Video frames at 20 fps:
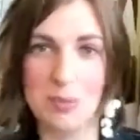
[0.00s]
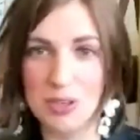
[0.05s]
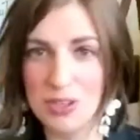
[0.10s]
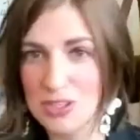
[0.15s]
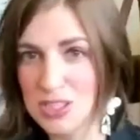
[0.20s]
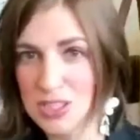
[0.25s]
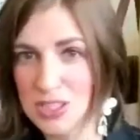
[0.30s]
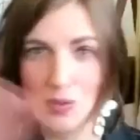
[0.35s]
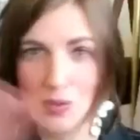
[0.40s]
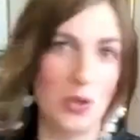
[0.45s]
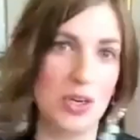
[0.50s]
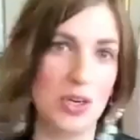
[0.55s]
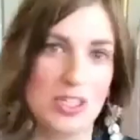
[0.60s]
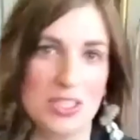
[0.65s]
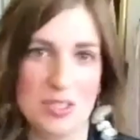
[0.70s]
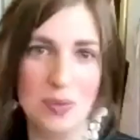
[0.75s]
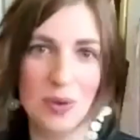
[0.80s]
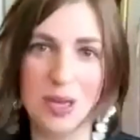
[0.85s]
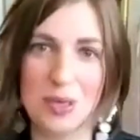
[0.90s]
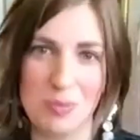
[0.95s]
the person?
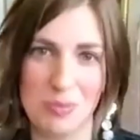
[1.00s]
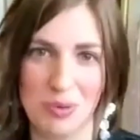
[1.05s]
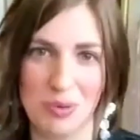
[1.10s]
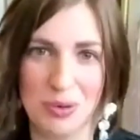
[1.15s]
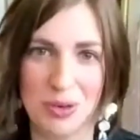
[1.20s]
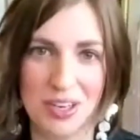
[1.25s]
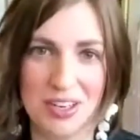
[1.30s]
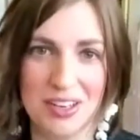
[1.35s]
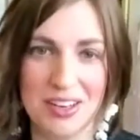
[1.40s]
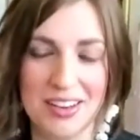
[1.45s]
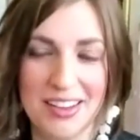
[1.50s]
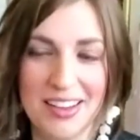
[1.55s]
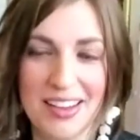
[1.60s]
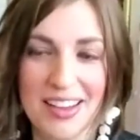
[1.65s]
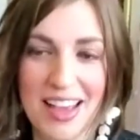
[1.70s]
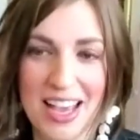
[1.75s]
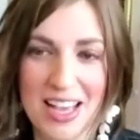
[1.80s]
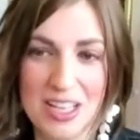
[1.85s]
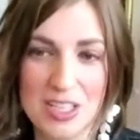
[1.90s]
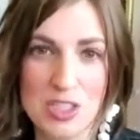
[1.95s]
Where's the whiteboard?
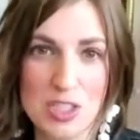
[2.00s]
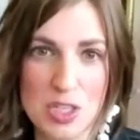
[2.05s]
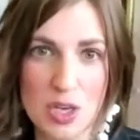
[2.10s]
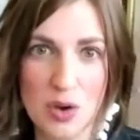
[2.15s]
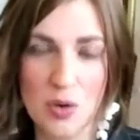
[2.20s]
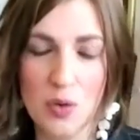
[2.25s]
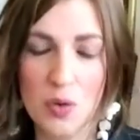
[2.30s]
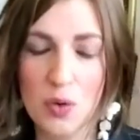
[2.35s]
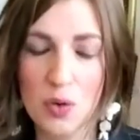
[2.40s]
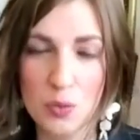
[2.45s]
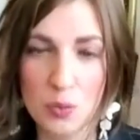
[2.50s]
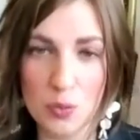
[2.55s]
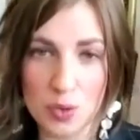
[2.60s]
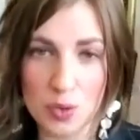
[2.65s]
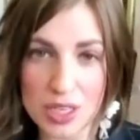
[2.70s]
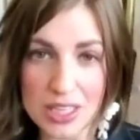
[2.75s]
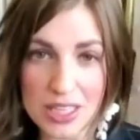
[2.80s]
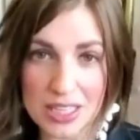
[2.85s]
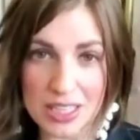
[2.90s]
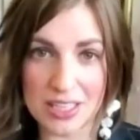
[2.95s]
And so,
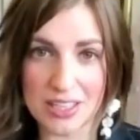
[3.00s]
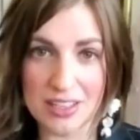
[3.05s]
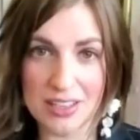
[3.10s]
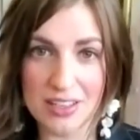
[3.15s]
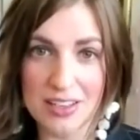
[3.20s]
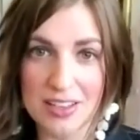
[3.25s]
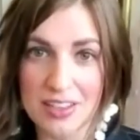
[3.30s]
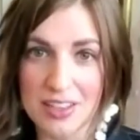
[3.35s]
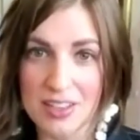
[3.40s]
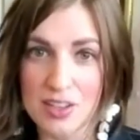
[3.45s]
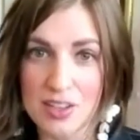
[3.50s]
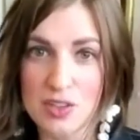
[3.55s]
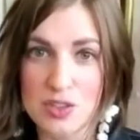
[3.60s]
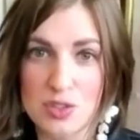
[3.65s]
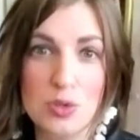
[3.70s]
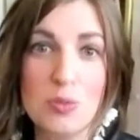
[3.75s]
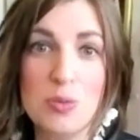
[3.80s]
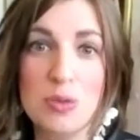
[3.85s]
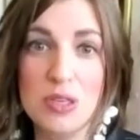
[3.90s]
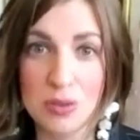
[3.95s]
really,
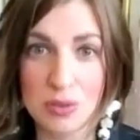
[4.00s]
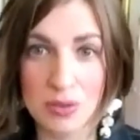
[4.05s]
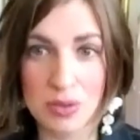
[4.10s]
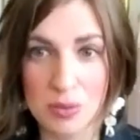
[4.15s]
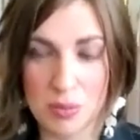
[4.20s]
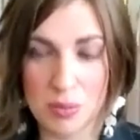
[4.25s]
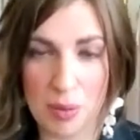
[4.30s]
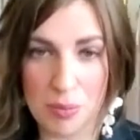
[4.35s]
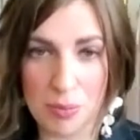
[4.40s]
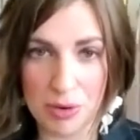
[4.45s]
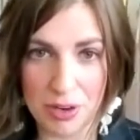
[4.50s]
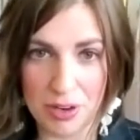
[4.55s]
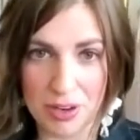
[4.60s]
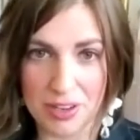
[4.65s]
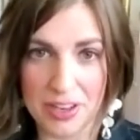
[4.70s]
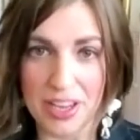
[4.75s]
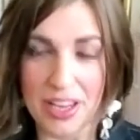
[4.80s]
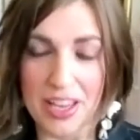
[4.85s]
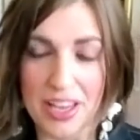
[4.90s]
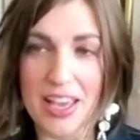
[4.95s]
to be
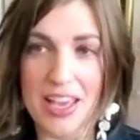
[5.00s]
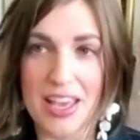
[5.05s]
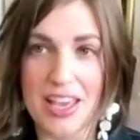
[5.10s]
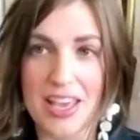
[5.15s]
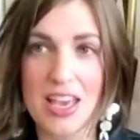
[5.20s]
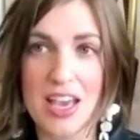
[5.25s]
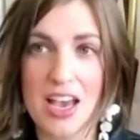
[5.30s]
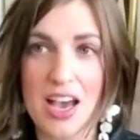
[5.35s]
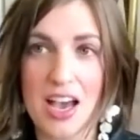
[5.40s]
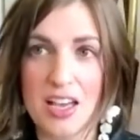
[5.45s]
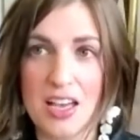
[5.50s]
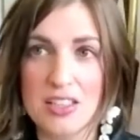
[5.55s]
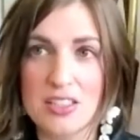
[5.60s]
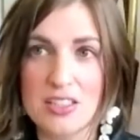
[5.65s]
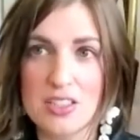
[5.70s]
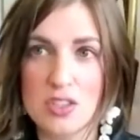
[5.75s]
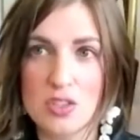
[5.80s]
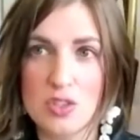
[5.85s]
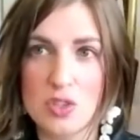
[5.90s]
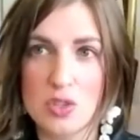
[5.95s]
remembered
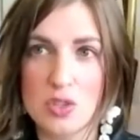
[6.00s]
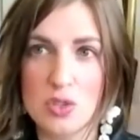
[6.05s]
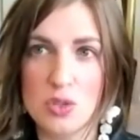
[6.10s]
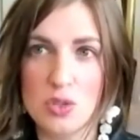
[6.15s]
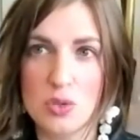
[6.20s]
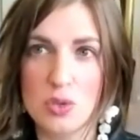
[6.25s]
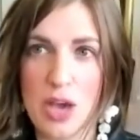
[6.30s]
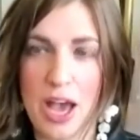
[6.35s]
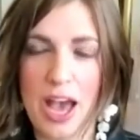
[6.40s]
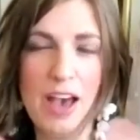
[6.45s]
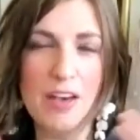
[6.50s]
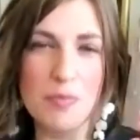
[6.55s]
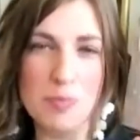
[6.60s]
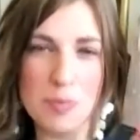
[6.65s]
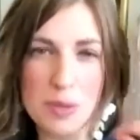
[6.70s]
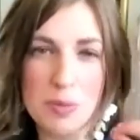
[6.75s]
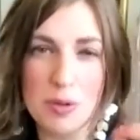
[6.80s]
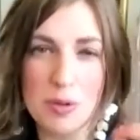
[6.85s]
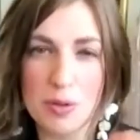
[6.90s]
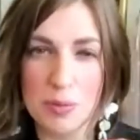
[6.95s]
and to have
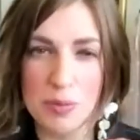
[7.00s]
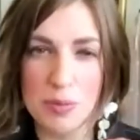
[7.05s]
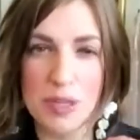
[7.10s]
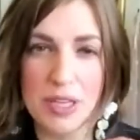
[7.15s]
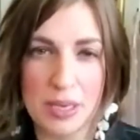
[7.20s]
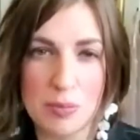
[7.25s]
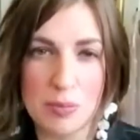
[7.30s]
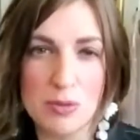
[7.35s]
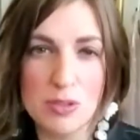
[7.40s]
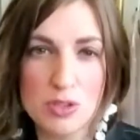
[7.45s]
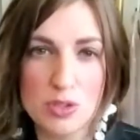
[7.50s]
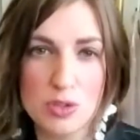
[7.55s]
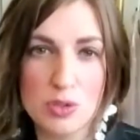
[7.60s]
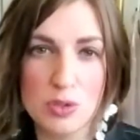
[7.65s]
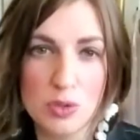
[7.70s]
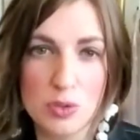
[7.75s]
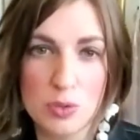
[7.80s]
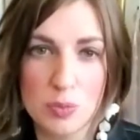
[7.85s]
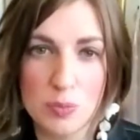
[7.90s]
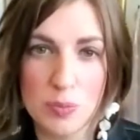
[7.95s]
people be able
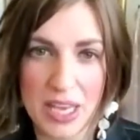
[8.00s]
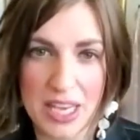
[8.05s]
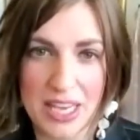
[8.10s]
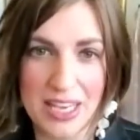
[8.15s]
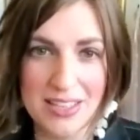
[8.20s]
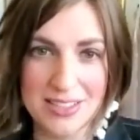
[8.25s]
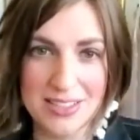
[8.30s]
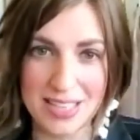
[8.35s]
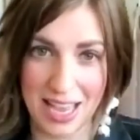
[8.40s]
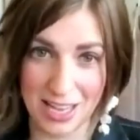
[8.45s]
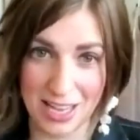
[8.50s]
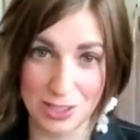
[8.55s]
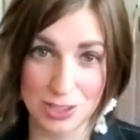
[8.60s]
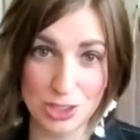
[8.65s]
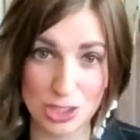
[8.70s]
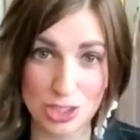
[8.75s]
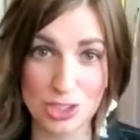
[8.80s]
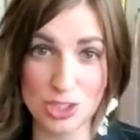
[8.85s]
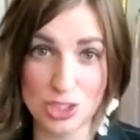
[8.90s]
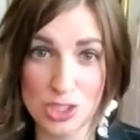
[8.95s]
to pay
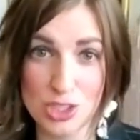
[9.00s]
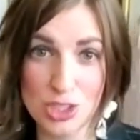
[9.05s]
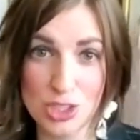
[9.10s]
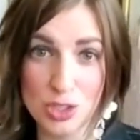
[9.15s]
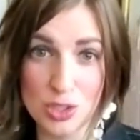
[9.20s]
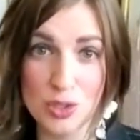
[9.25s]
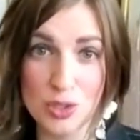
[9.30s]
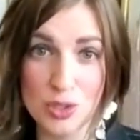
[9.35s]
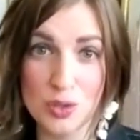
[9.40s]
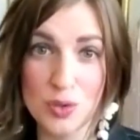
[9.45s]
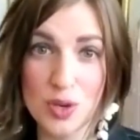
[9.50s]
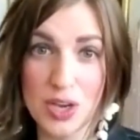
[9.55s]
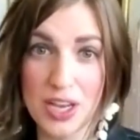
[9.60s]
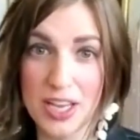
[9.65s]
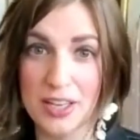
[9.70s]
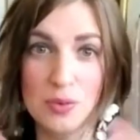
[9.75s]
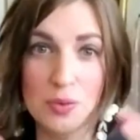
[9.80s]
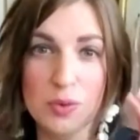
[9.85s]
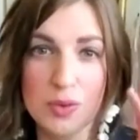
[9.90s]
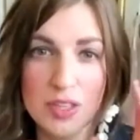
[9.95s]
attention to you
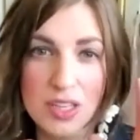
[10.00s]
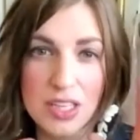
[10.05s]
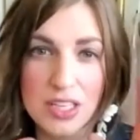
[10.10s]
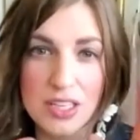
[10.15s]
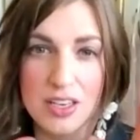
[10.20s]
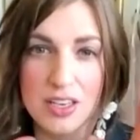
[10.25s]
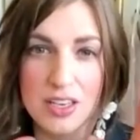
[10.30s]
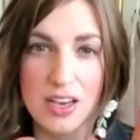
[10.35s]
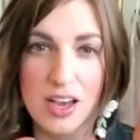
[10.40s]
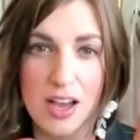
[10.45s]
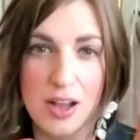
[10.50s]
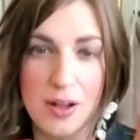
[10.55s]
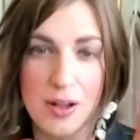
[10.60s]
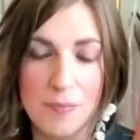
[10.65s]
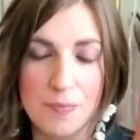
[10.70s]
and really